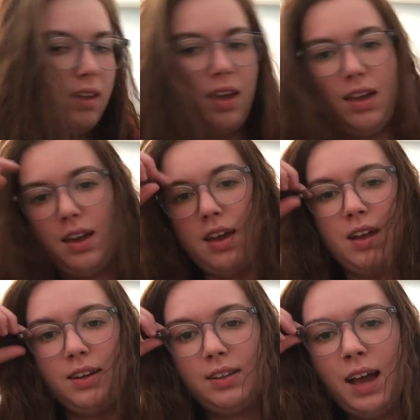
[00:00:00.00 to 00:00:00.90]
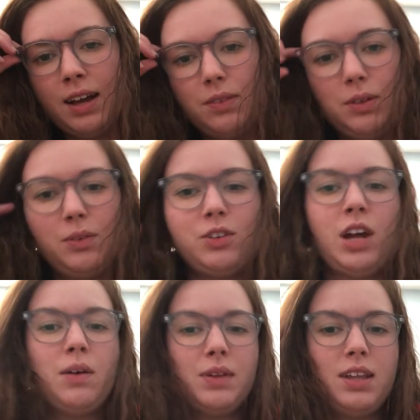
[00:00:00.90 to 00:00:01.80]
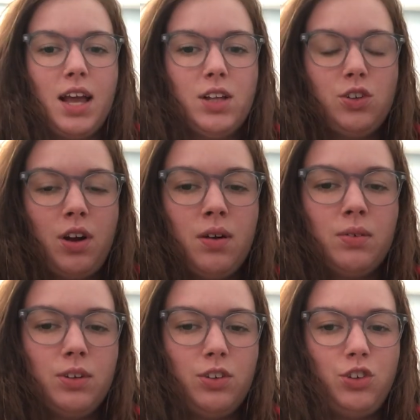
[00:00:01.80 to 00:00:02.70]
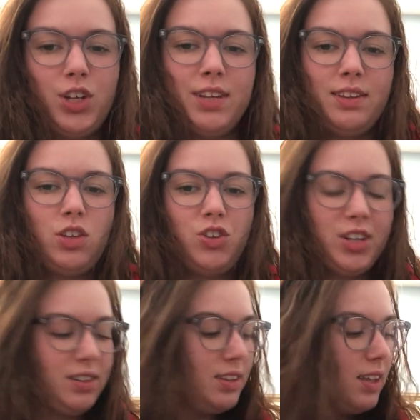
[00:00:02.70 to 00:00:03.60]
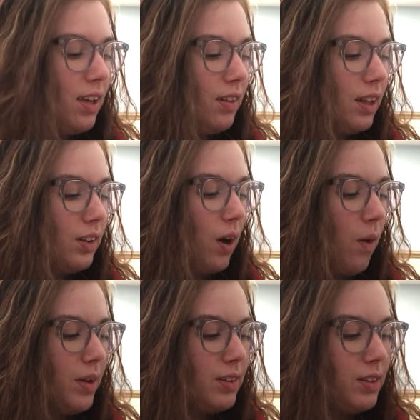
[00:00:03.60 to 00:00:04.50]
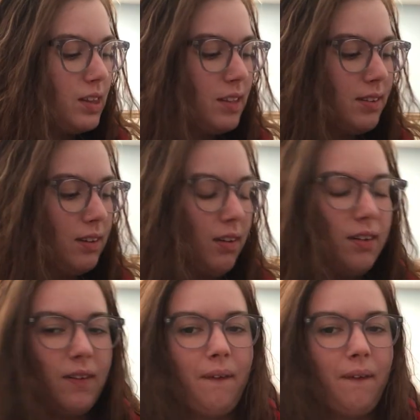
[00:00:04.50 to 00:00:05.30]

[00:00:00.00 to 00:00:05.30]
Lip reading: And yeah, and we will start with the intro, which is G, C, G, C, and then go into the song.